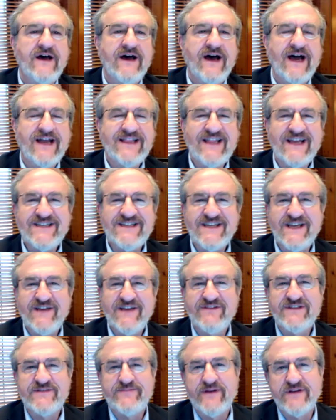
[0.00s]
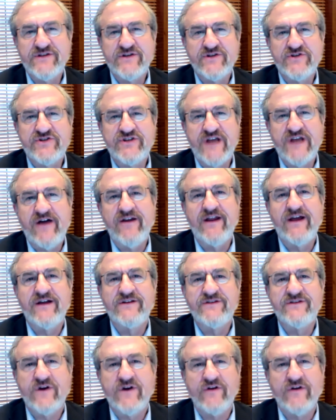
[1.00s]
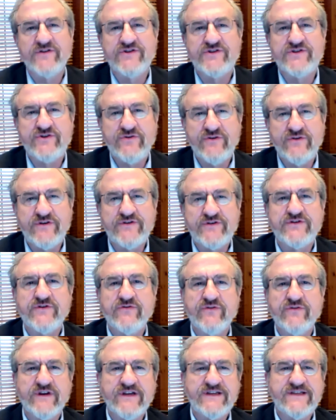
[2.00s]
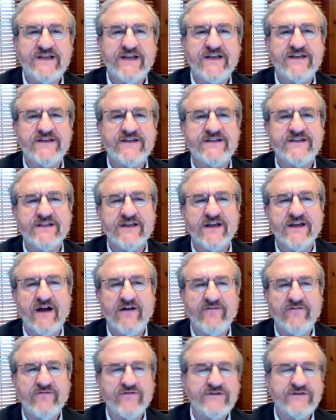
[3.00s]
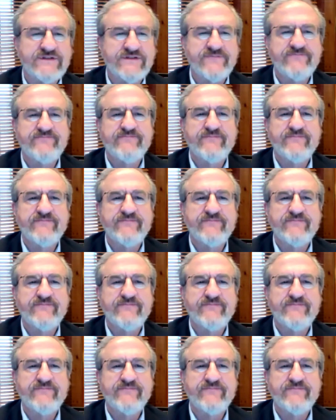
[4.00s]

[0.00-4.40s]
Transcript: I'd like to give a special shout out to all the students who are in attendance at the conference.